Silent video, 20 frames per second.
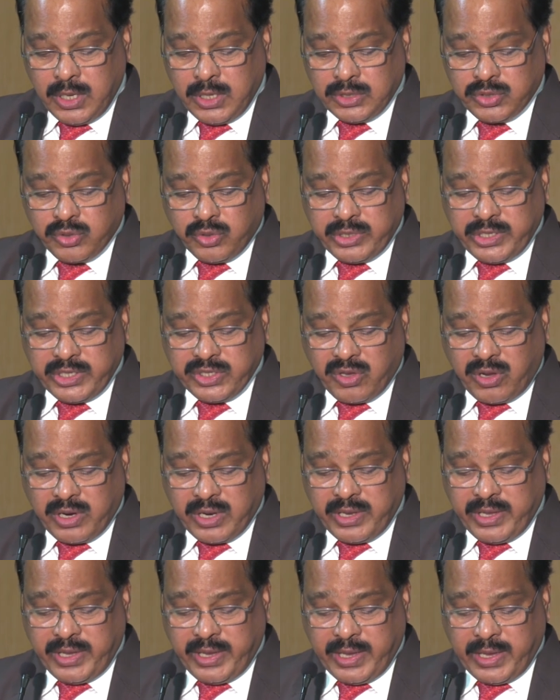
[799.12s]
So these
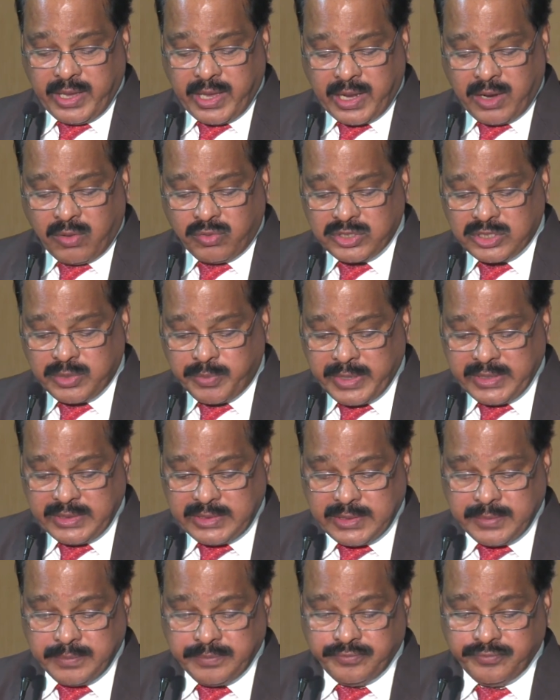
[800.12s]
are the
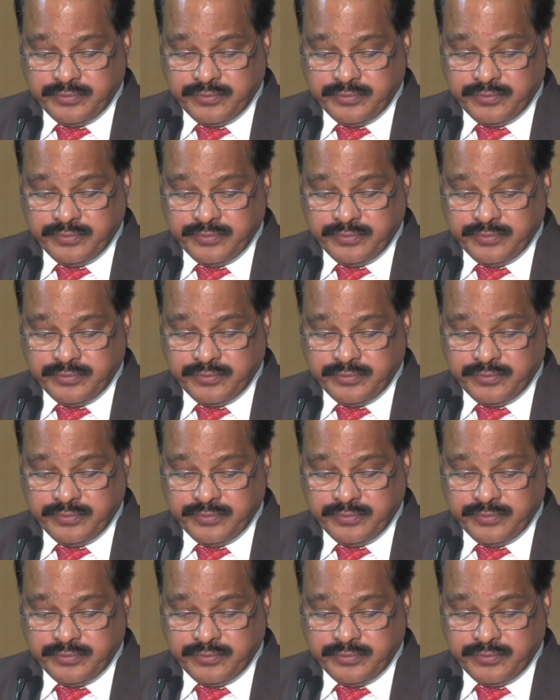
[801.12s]
announcements.